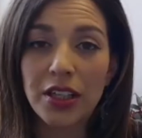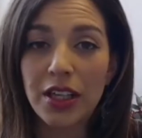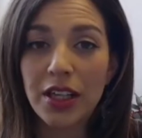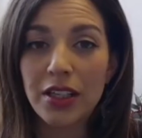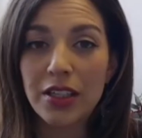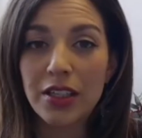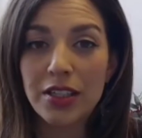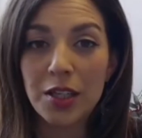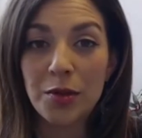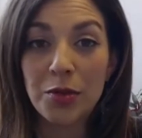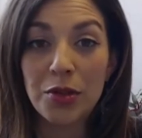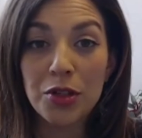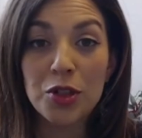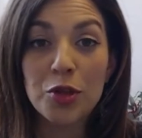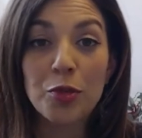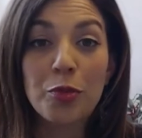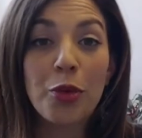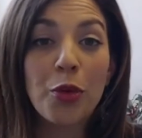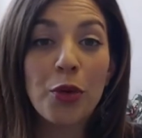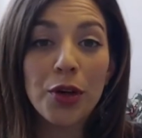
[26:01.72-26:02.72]
that seemed to
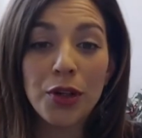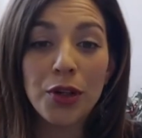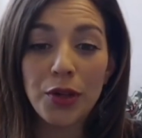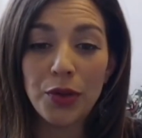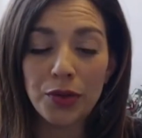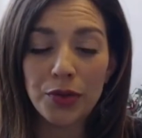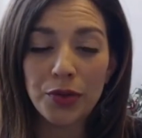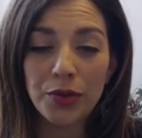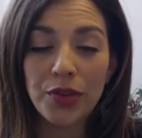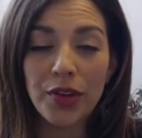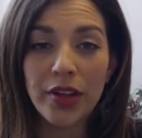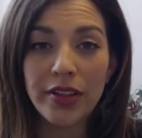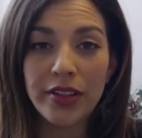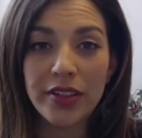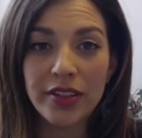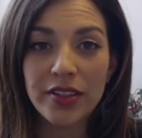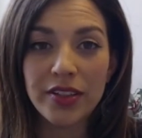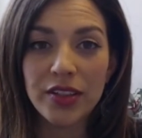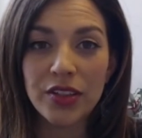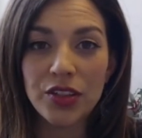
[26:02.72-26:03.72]
support you through that
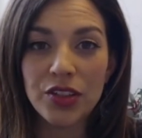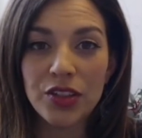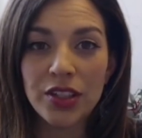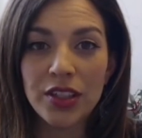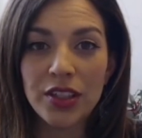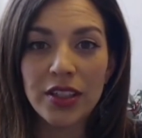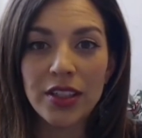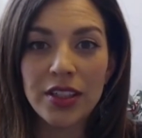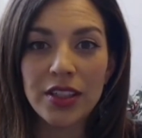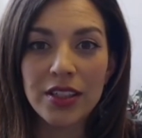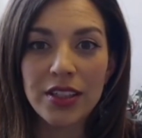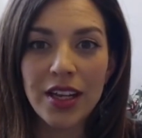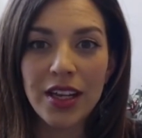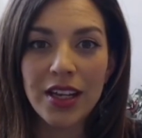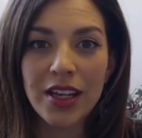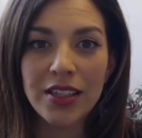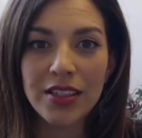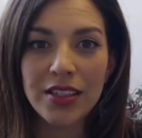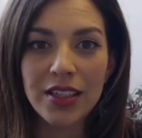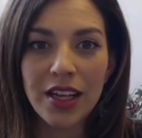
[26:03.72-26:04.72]
decision
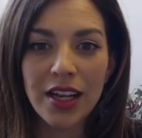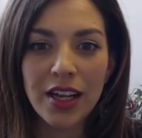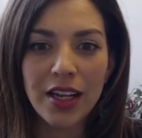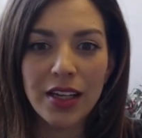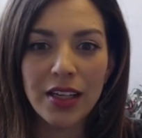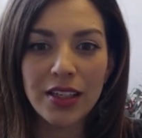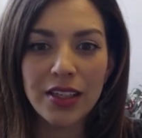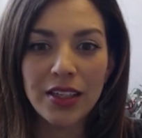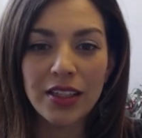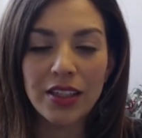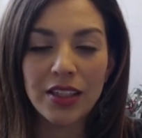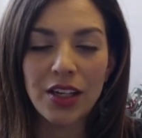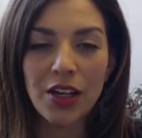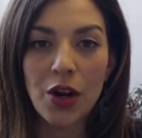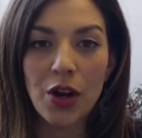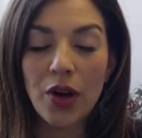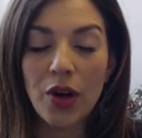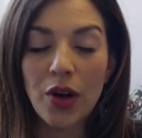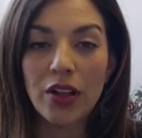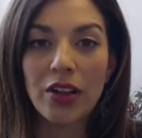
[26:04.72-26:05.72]
and
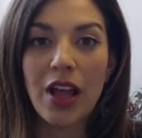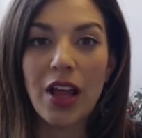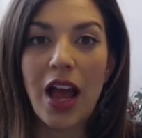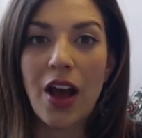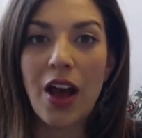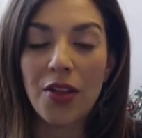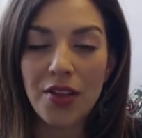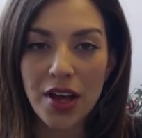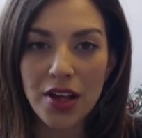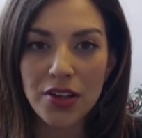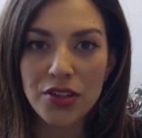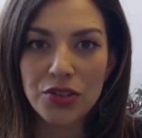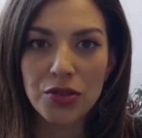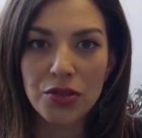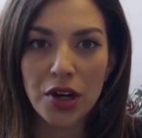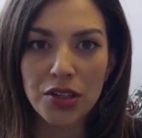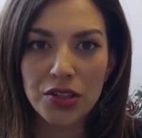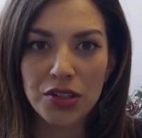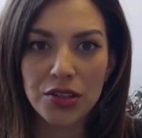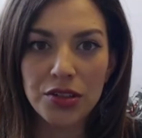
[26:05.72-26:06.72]
allow that
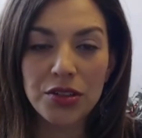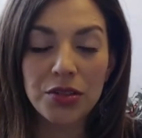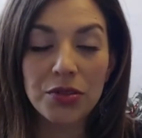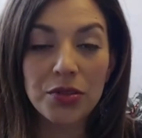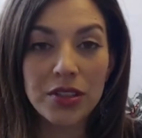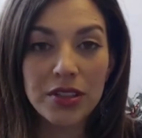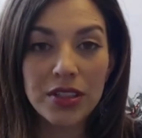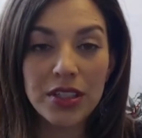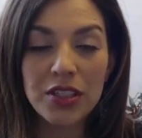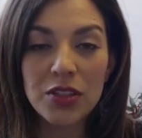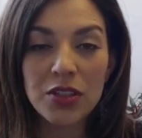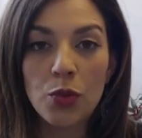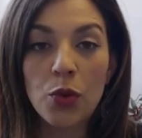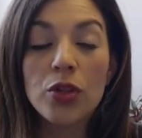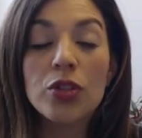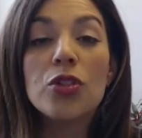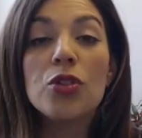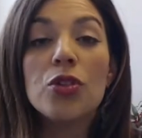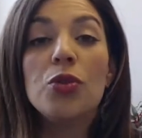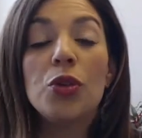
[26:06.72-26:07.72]
structure to exist.
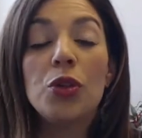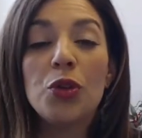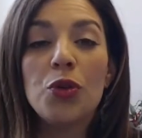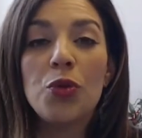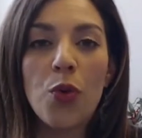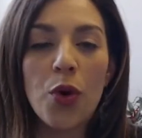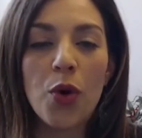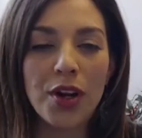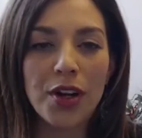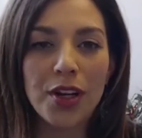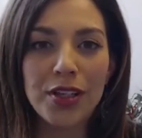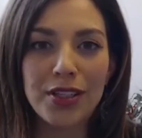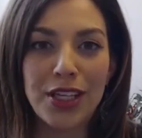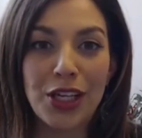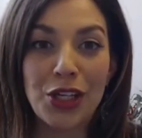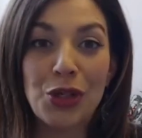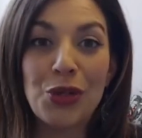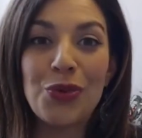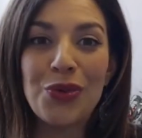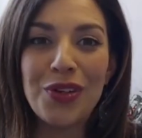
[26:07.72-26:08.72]
Once you knew what it is
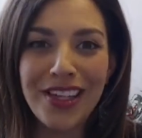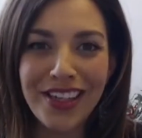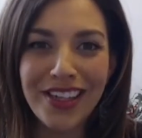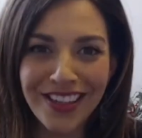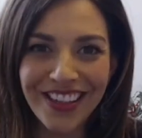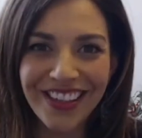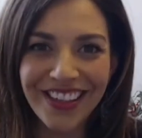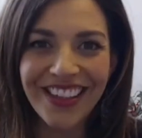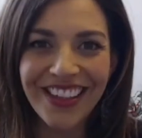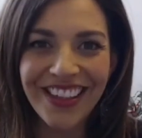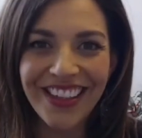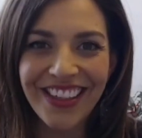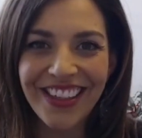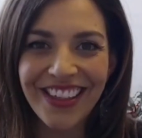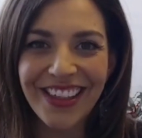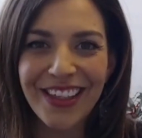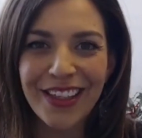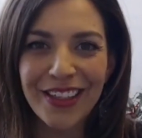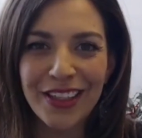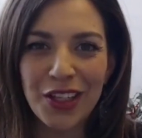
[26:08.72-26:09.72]
that you needed,
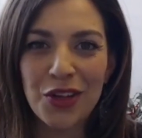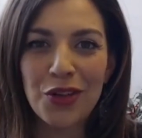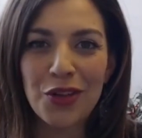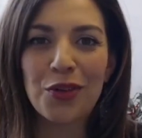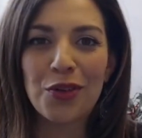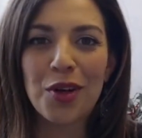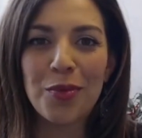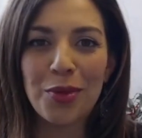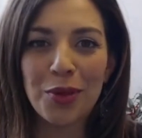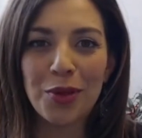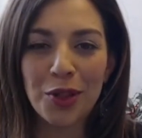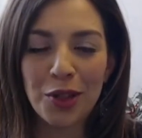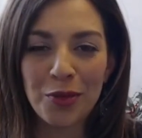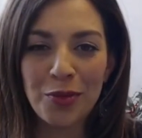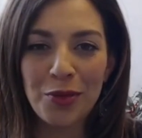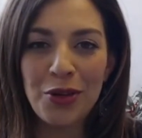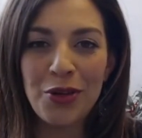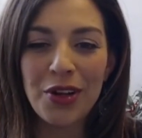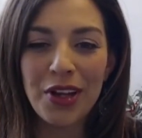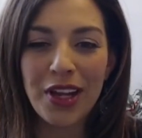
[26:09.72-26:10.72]
that you were able to
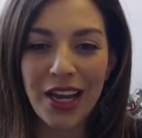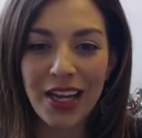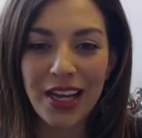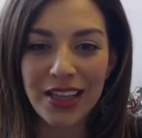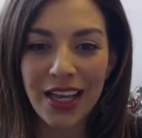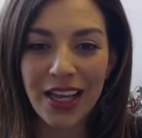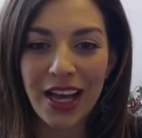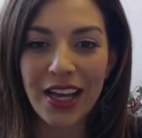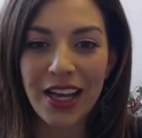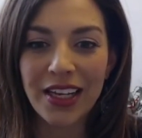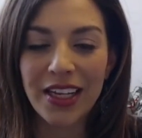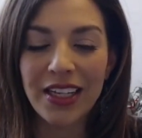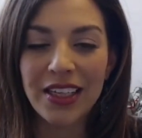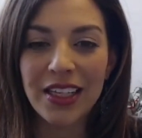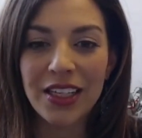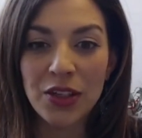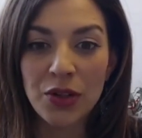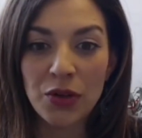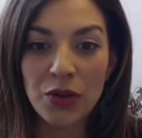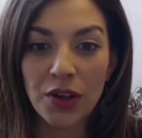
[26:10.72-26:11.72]
communicate that, and
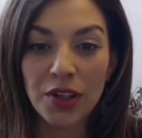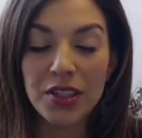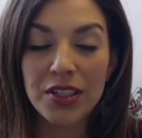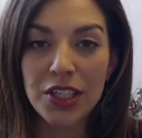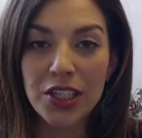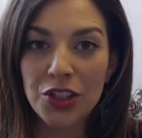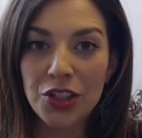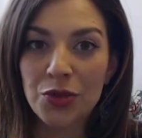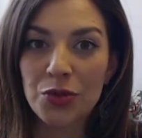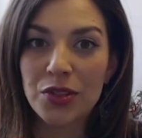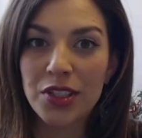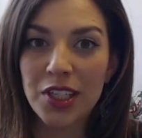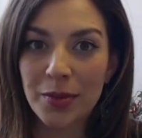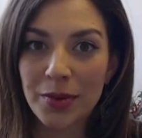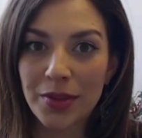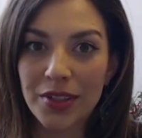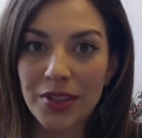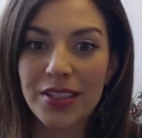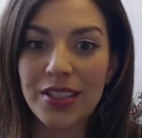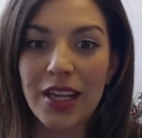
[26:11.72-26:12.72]
then the organization was
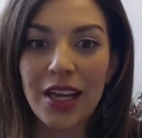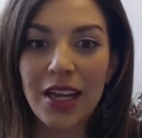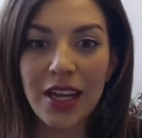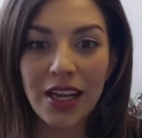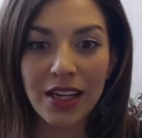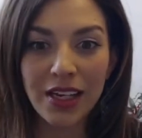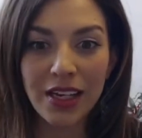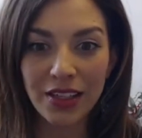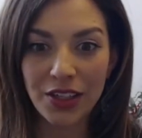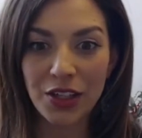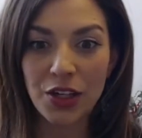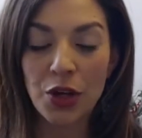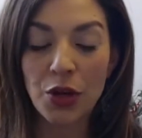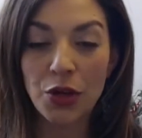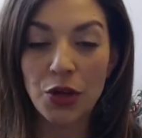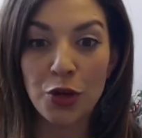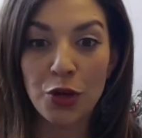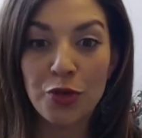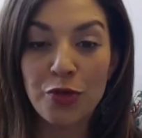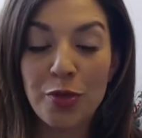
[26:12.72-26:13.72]
able to say,
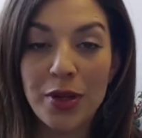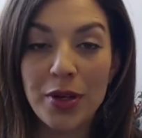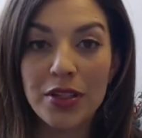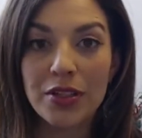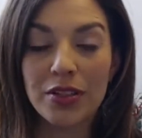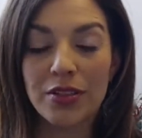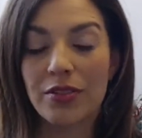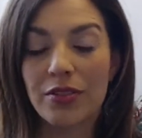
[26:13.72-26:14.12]
you've been